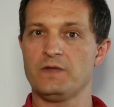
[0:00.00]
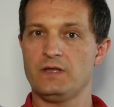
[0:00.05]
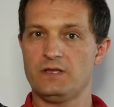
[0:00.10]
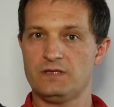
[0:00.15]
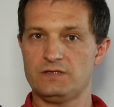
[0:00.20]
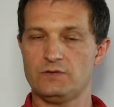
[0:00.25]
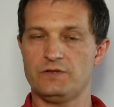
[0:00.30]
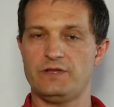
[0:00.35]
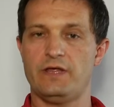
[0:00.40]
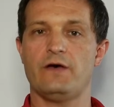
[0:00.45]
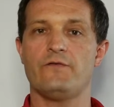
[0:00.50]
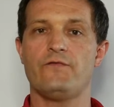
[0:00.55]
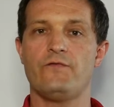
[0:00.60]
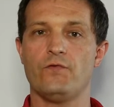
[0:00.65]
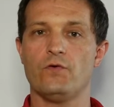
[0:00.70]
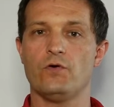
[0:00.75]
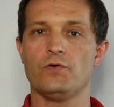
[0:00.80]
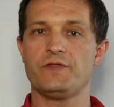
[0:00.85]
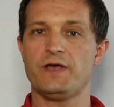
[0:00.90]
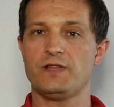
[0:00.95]
So
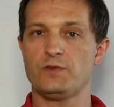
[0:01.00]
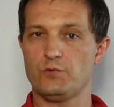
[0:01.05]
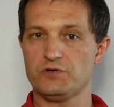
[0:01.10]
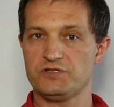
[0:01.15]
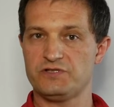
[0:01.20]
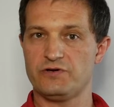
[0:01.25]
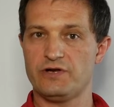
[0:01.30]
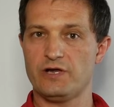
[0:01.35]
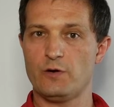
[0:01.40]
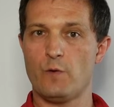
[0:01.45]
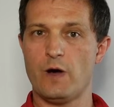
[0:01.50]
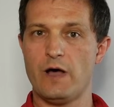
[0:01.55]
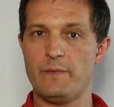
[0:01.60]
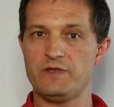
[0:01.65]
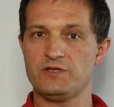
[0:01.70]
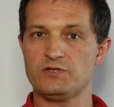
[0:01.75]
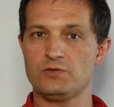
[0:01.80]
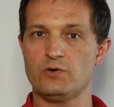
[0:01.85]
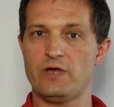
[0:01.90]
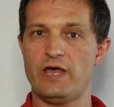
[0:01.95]
therefore, that was the
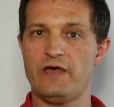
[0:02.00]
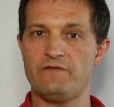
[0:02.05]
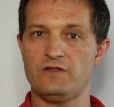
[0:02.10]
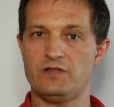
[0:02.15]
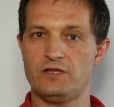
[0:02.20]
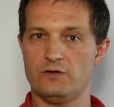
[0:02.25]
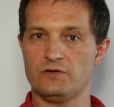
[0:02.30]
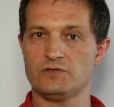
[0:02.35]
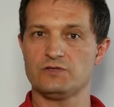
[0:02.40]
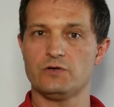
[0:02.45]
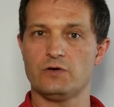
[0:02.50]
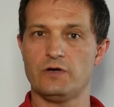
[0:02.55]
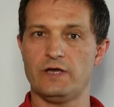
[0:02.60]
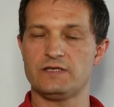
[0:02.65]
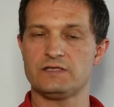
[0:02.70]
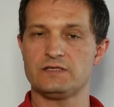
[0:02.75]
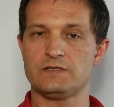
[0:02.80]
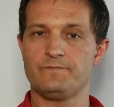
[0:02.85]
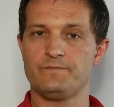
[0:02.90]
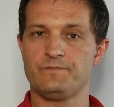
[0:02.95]
requirement to have it also
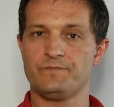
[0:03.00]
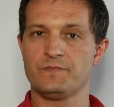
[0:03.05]
as